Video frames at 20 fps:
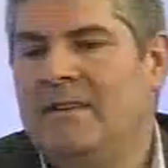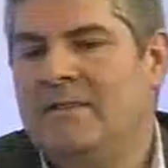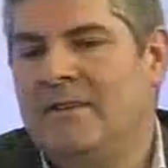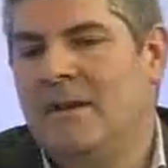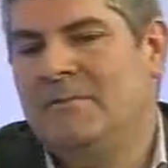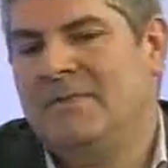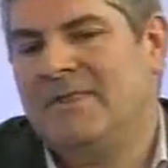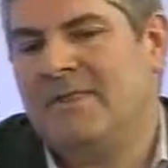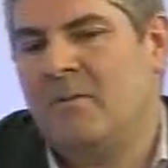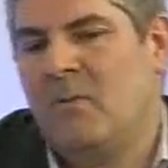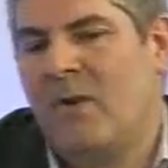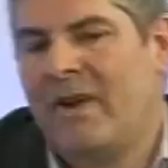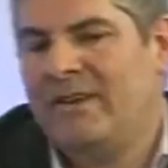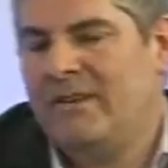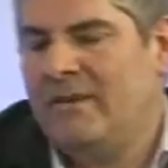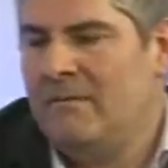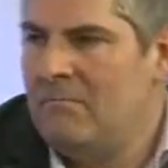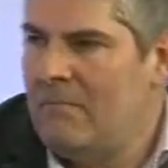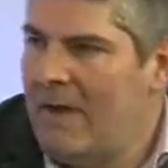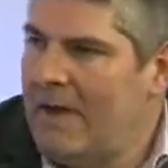terms of the way
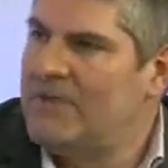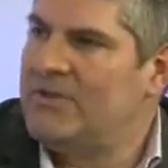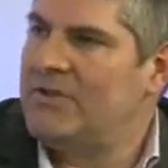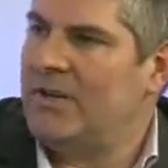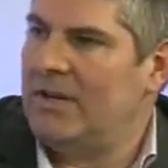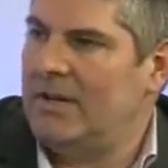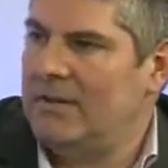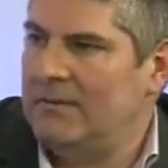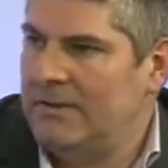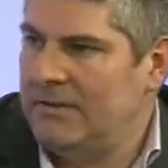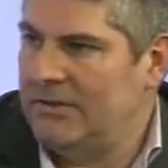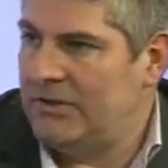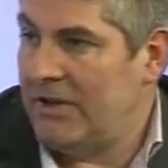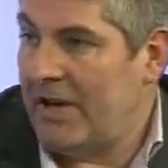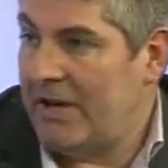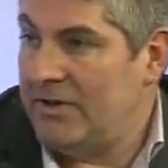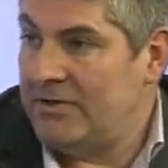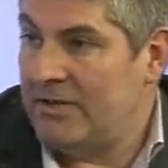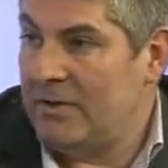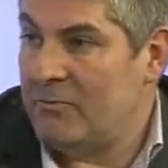you measure
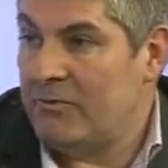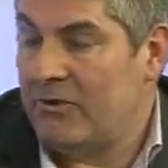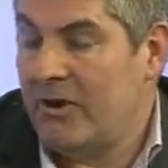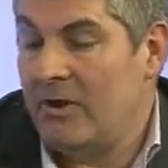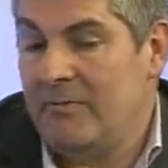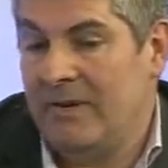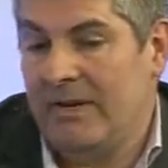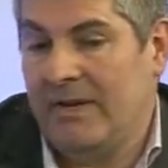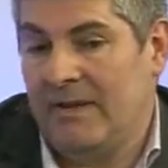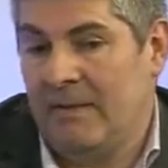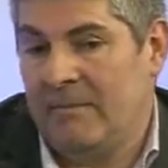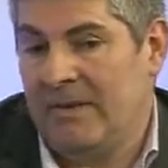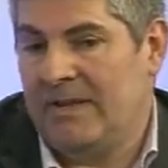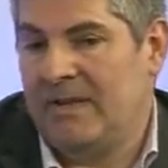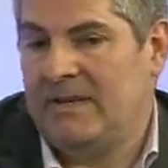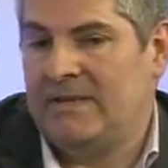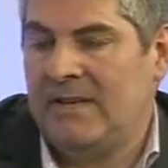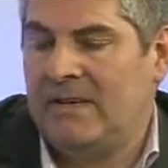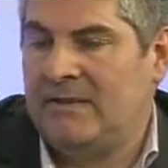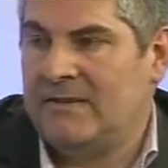change and improvement, I mean,
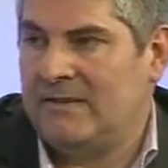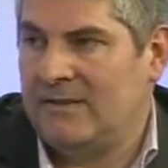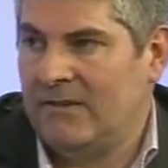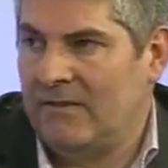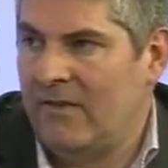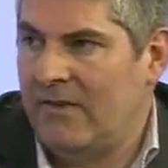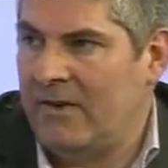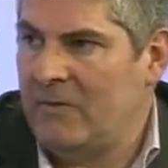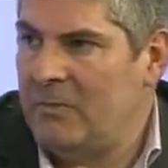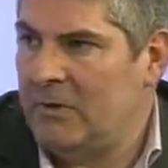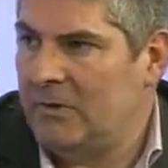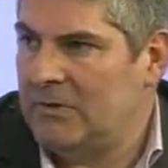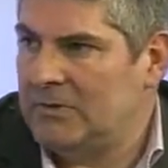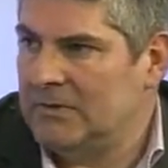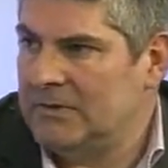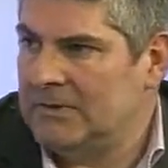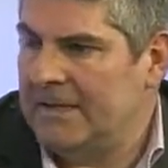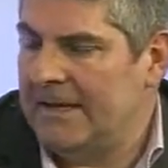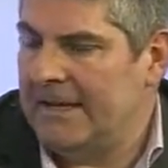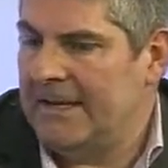these are still very
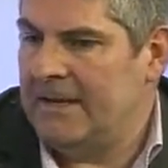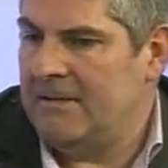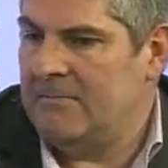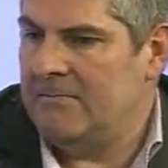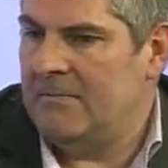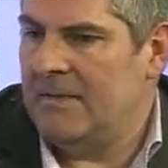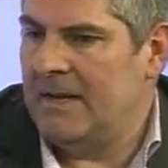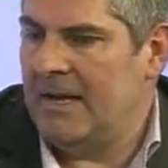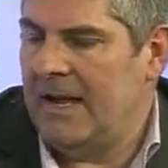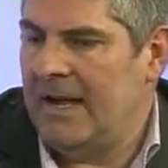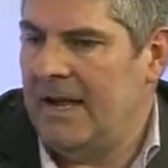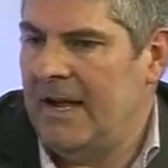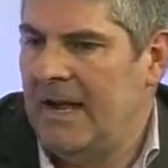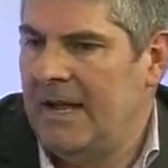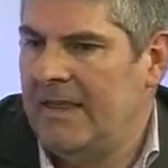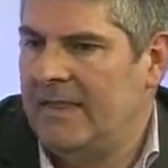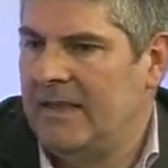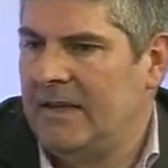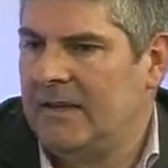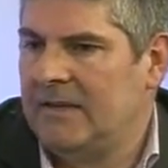important,
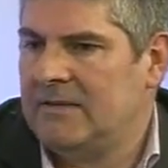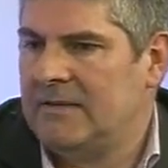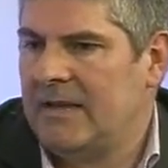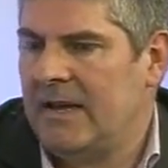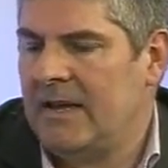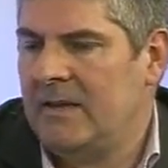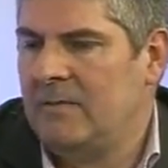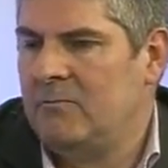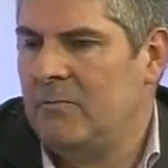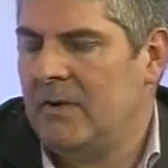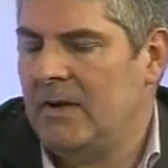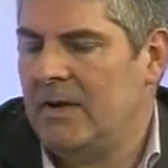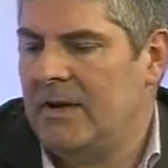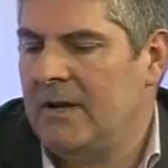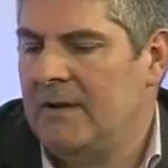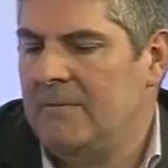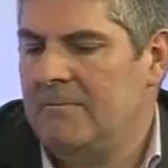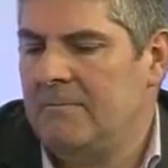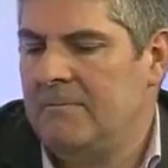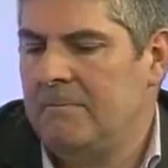I think, as a
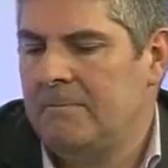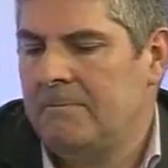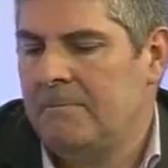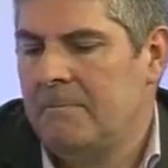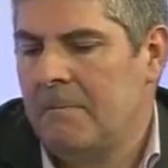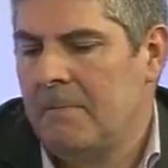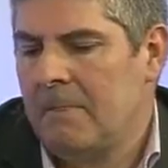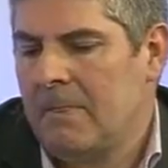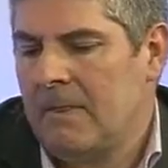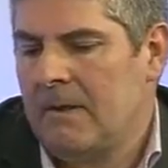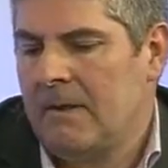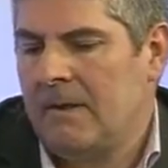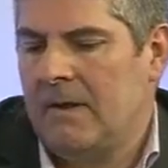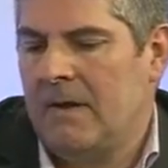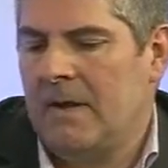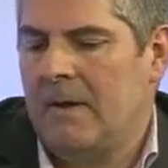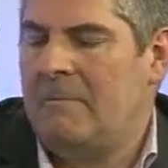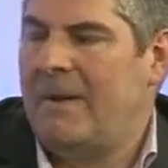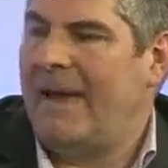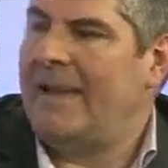
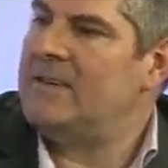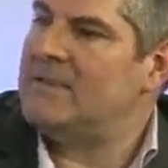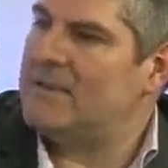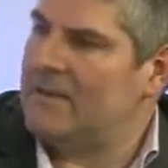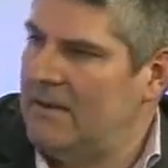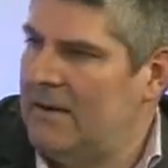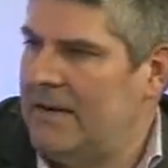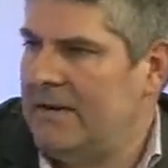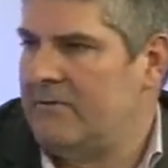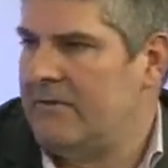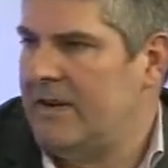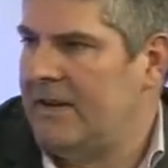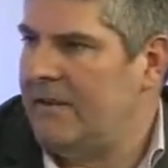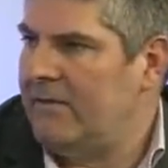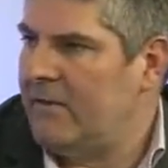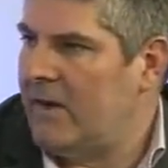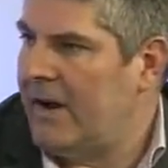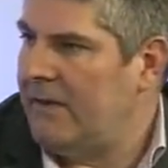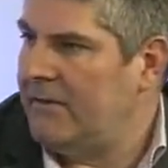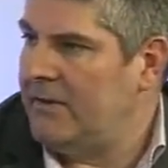baseline, really,
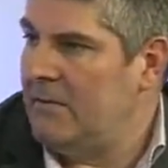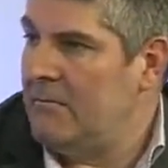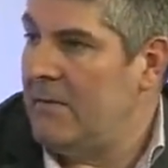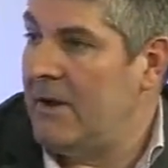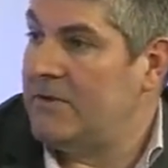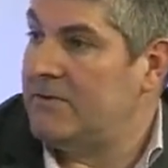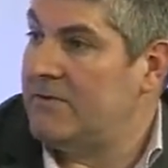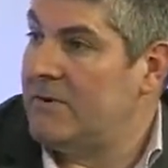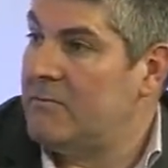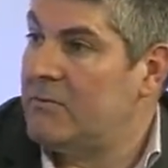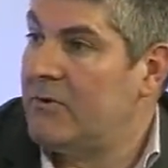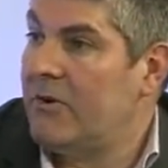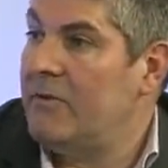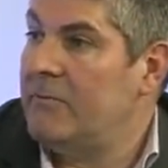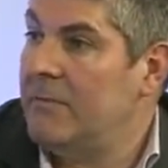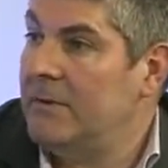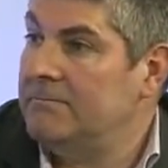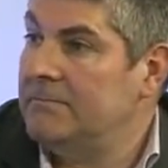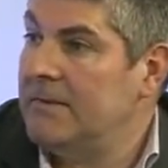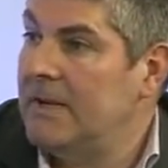for how you measure
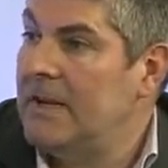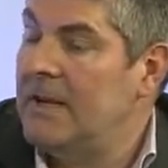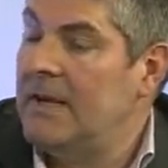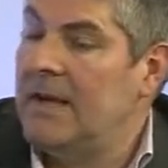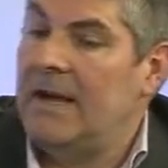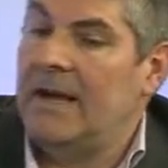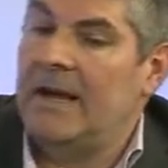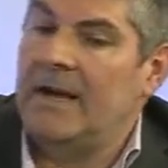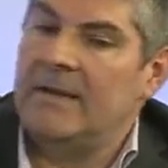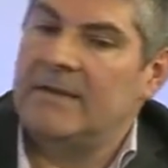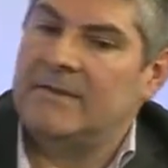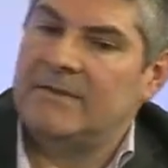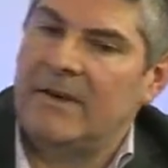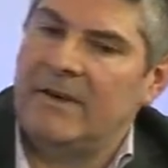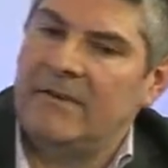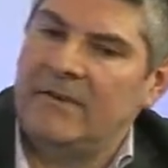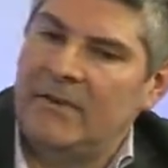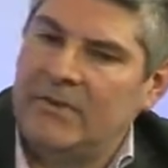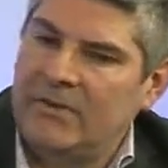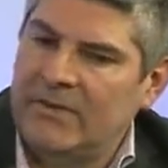improvement. So
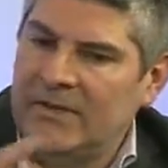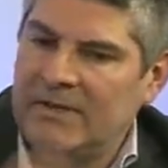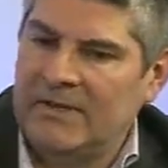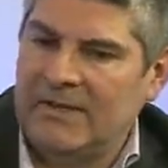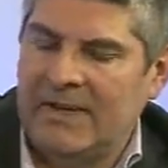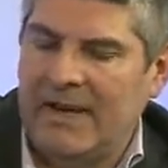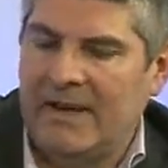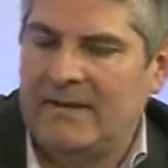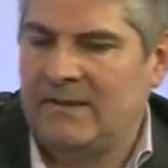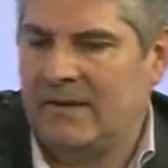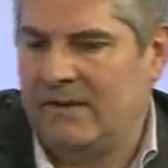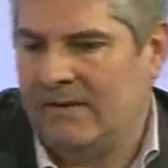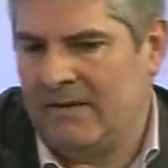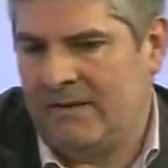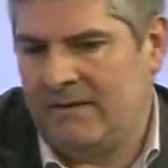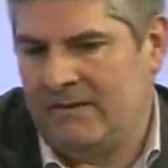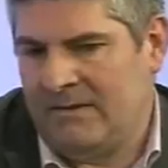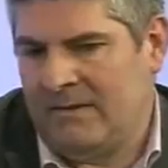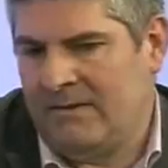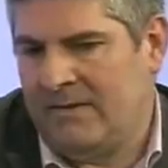if you're talking the case,
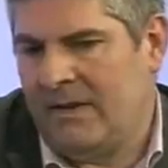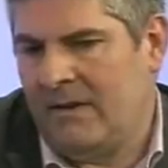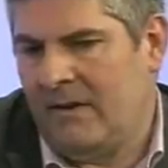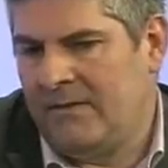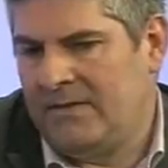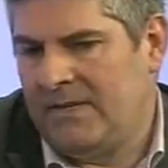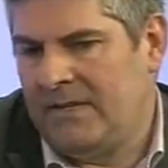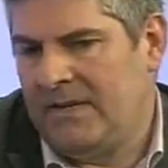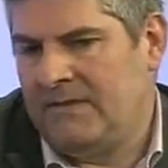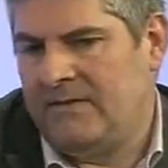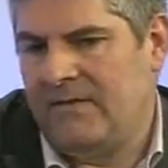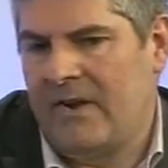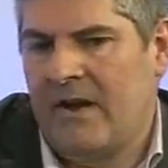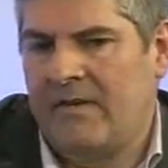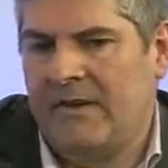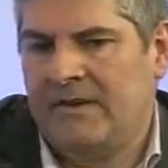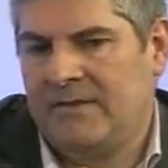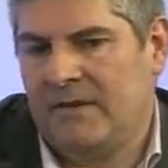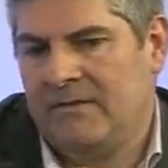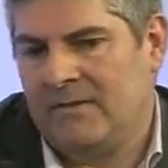obviously these
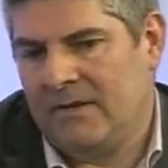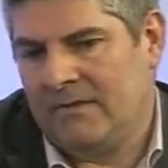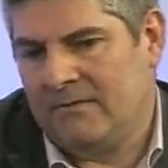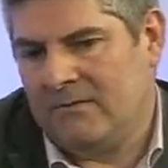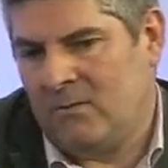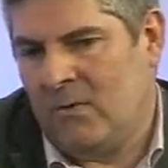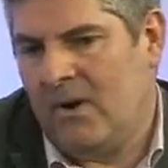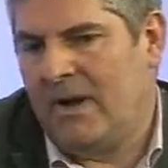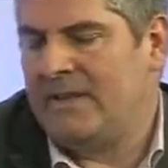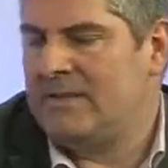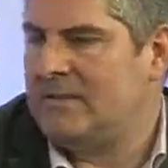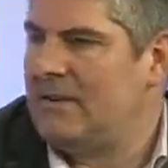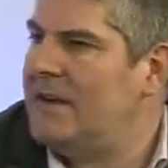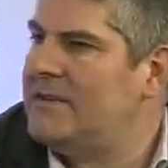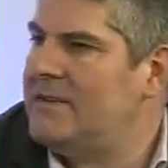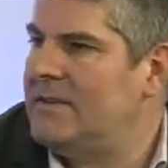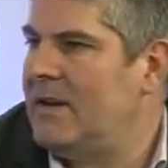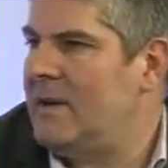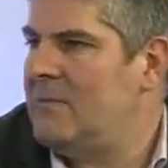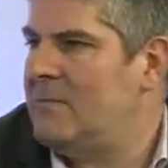vary. So why is
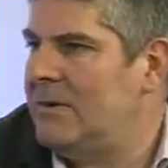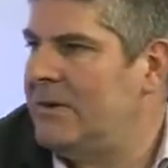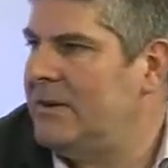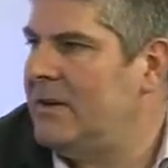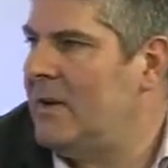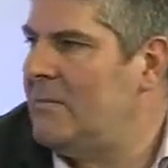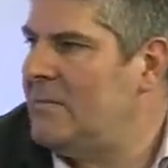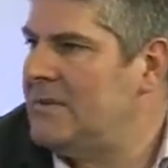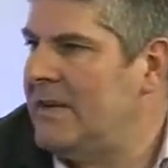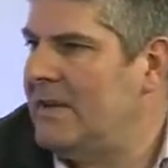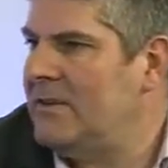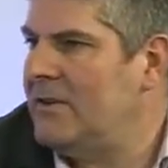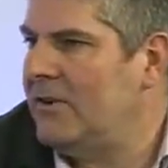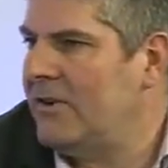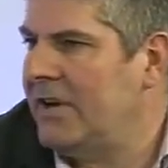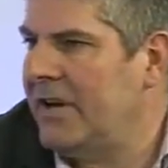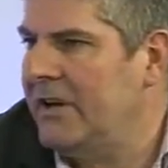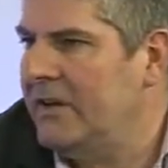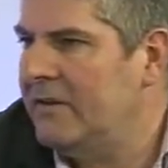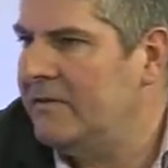99.9% not
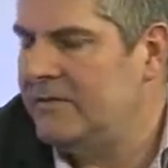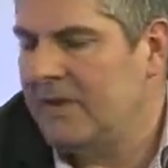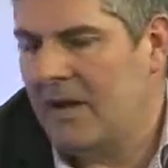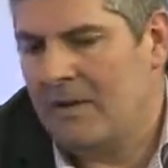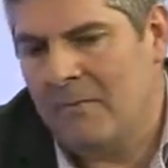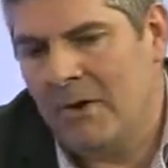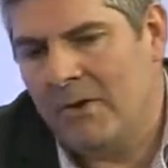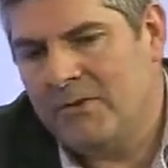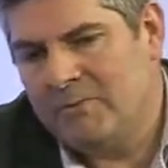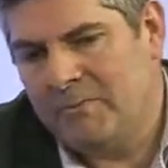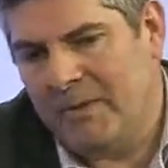good enough? Now most